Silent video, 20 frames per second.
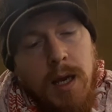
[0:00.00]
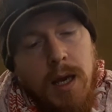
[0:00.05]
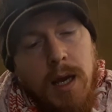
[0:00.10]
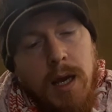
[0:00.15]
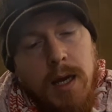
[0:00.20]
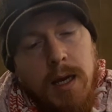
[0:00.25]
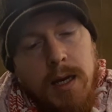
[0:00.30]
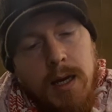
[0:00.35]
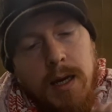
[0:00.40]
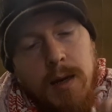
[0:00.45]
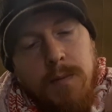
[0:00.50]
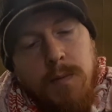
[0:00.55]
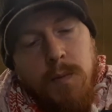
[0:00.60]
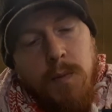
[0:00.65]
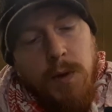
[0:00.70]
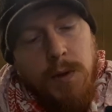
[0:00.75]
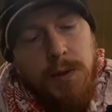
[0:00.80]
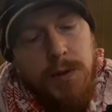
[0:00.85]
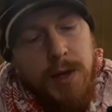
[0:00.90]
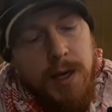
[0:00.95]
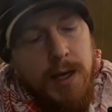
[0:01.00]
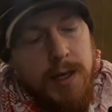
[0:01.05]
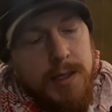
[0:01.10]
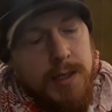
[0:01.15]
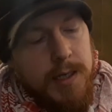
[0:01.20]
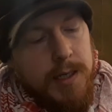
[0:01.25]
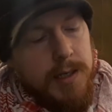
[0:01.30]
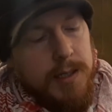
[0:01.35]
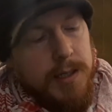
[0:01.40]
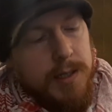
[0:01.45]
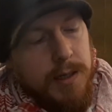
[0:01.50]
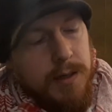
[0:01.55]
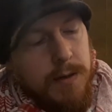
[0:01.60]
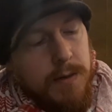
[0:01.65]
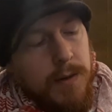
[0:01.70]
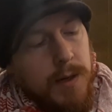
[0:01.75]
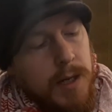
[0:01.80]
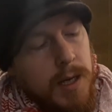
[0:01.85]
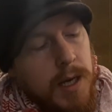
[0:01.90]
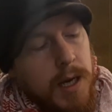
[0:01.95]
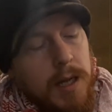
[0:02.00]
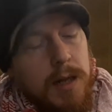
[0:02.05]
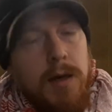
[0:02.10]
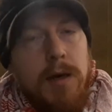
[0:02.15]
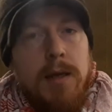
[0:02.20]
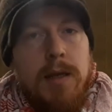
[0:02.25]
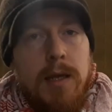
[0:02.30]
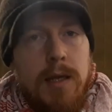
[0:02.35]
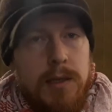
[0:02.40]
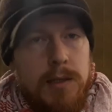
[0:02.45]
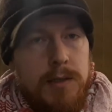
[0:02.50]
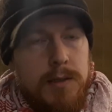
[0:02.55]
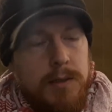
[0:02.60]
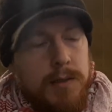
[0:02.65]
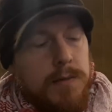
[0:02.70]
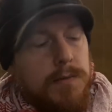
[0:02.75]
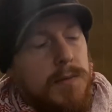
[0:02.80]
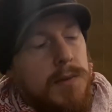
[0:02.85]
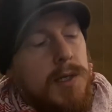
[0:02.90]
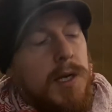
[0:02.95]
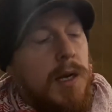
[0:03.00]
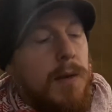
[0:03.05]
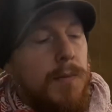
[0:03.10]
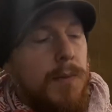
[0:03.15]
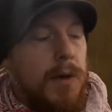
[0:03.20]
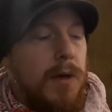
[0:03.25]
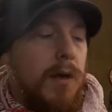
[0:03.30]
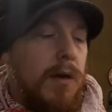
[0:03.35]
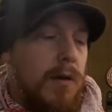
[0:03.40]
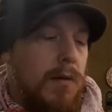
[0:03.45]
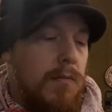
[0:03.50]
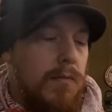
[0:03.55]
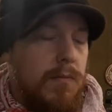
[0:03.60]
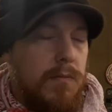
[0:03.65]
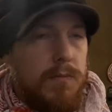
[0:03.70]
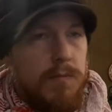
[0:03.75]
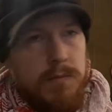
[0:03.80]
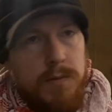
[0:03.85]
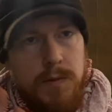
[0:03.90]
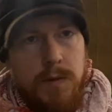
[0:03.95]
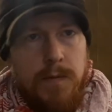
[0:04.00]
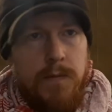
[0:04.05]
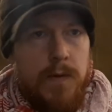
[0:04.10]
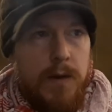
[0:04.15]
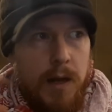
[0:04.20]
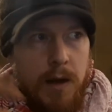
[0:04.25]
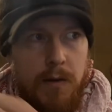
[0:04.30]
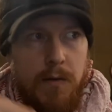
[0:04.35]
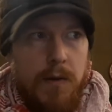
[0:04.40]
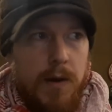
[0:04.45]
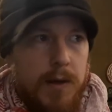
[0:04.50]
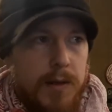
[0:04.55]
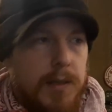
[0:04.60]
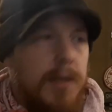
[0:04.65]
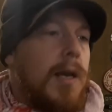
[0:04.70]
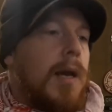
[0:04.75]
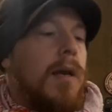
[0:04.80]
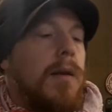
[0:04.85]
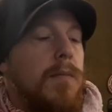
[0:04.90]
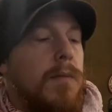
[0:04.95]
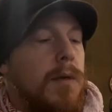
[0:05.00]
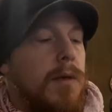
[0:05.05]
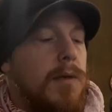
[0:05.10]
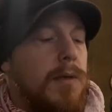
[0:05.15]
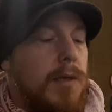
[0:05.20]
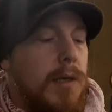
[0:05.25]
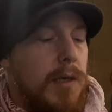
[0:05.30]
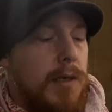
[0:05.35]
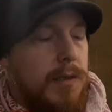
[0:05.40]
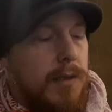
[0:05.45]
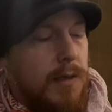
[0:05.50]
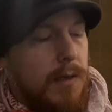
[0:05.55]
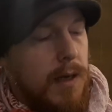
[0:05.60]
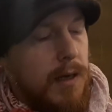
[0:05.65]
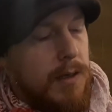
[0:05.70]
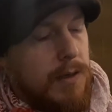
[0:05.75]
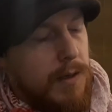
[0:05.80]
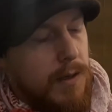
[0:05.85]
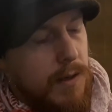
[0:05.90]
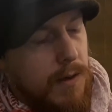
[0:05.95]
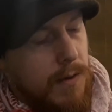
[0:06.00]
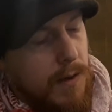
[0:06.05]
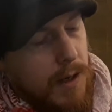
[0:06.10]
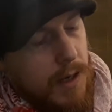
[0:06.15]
One thing I did do, a lot of these cheaper sort of lower end KWCs that they do,